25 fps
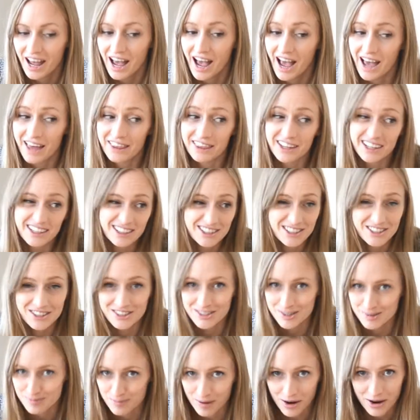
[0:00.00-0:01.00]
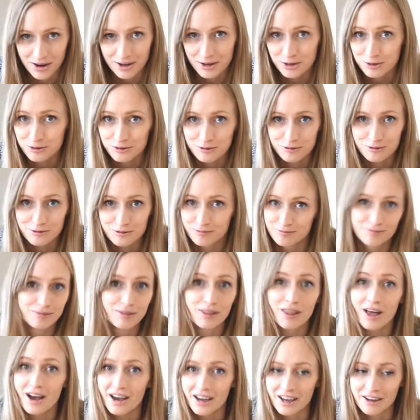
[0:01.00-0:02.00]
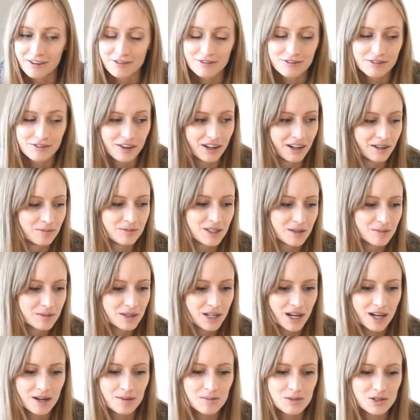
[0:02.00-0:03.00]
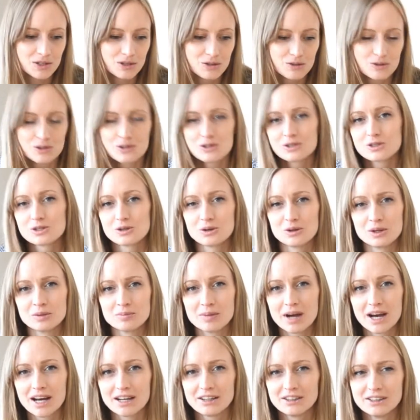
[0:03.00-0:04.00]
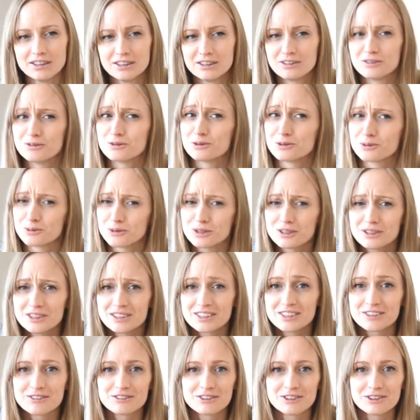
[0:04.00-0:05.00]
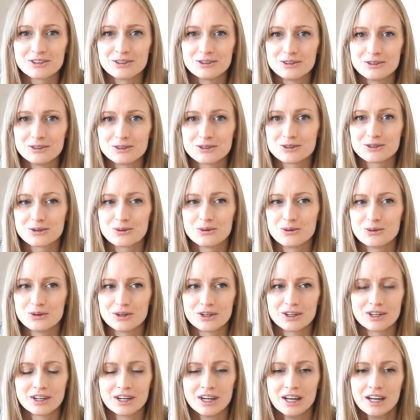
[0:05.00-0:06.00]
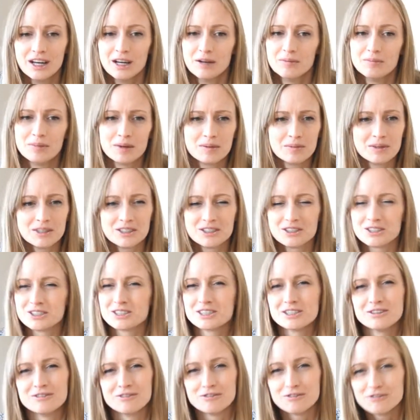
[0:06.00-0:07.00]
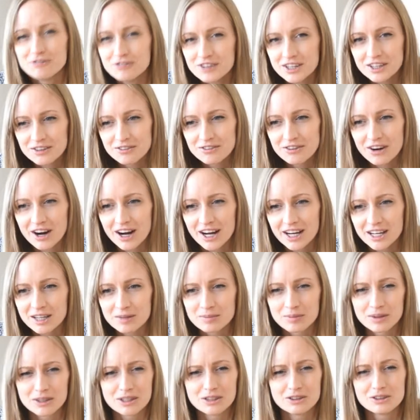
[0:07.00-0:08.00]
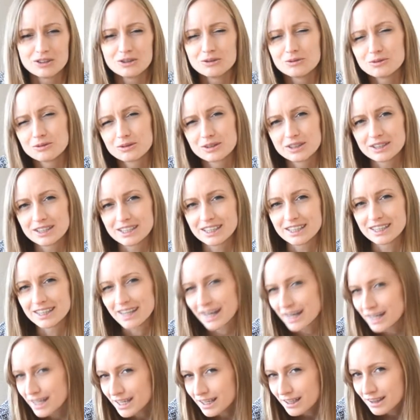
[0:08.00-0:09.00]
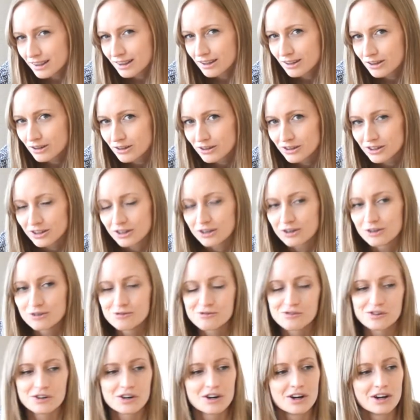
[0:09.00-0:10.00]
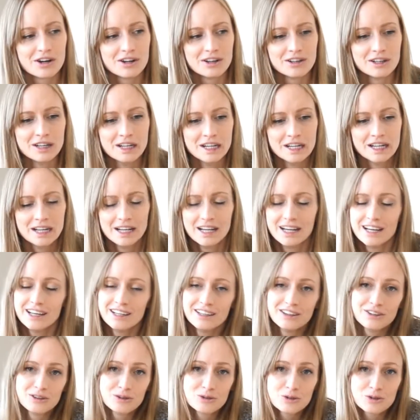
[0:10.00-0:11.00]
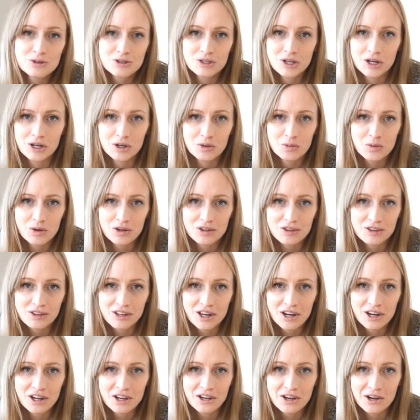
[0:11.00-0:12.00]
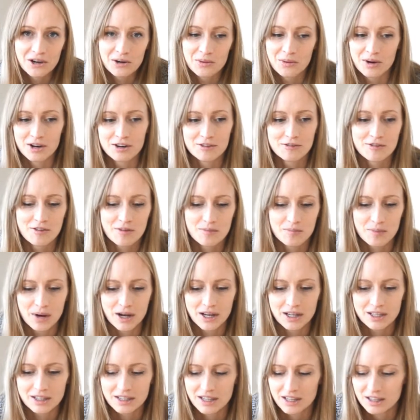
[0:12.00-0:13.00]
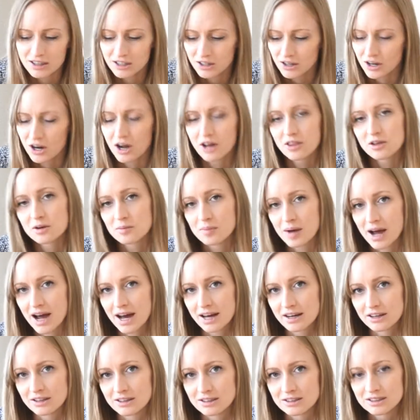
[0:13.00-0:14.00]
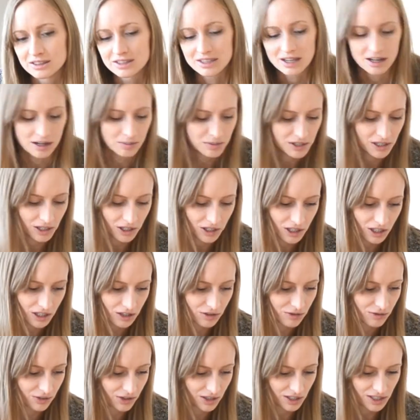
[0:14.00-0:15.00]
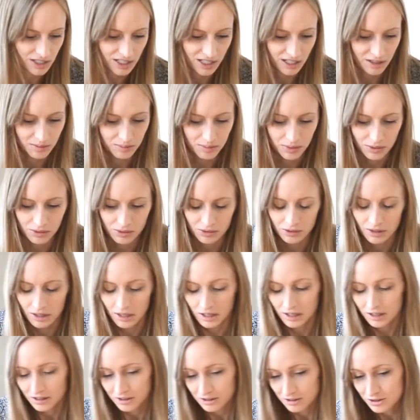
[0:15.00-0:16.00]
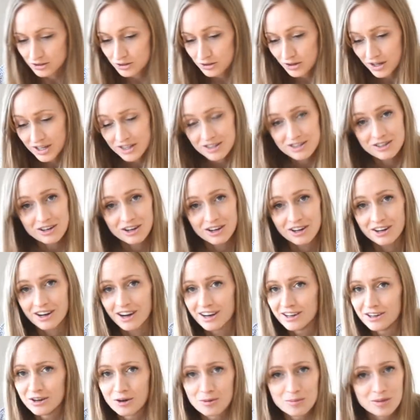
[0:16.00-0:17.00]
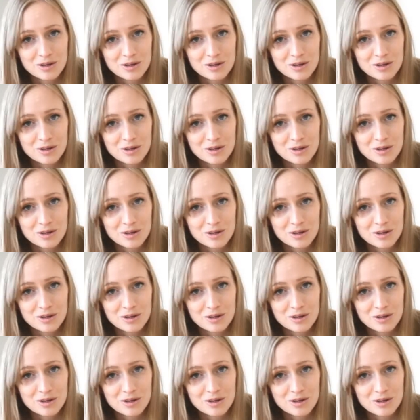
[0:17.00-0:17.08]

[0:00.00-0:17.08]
And that's just part of life. Sometimes you use a sewing pattern and it was really difficult, or maybe it just didn't fit right, but you don't really like the look overall, and those are worth letting go of. But then there are other patterns, such as, for example, the straight skirt. I know I'm